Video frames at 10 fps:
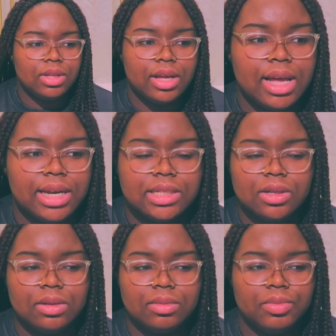the girlies
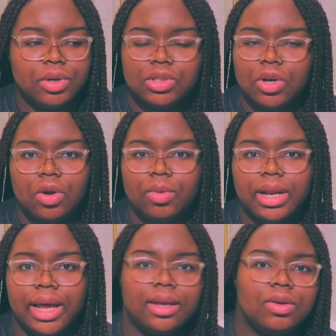on BookTok were
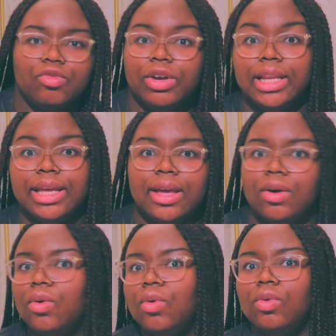like reading it
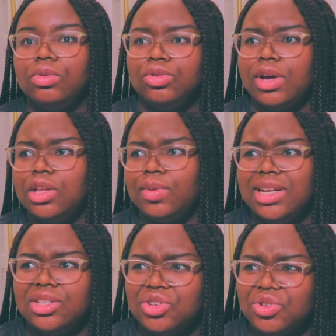all
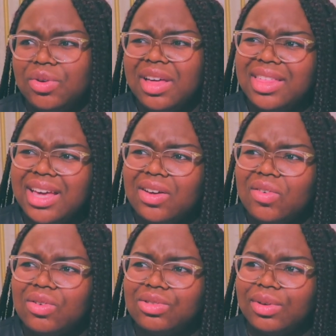2022, I think,
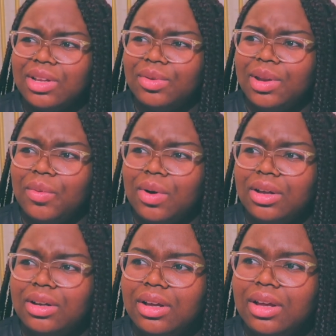or
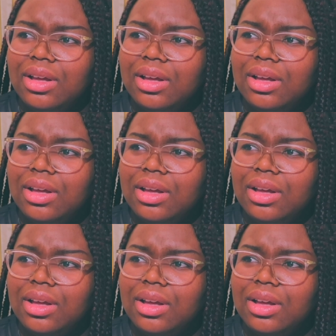2021,